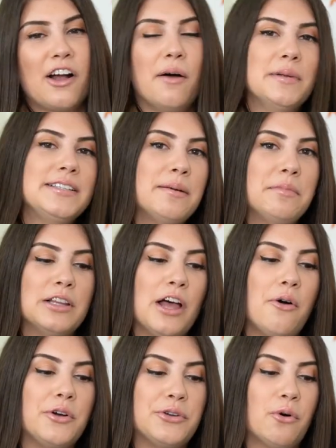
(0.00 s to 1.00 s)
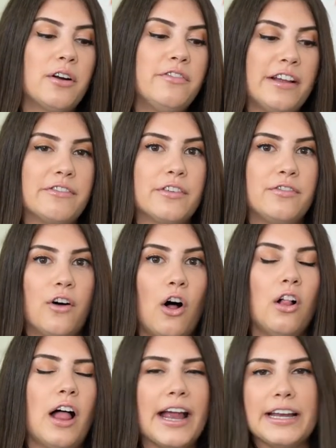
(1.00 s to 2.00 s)
Comment down below your favorite
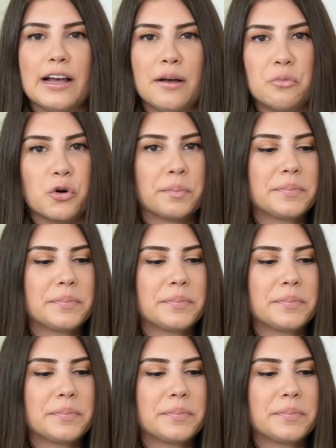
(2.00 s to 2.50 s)
fall item or